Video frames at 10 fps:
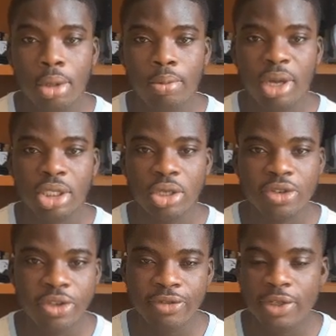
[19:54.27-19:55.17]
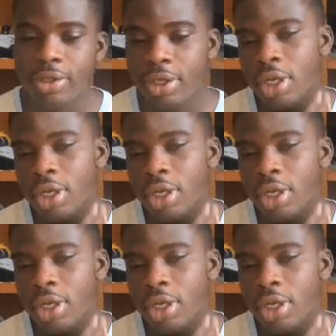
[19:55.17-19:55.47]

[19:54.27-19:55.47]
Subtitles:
Margin of safety.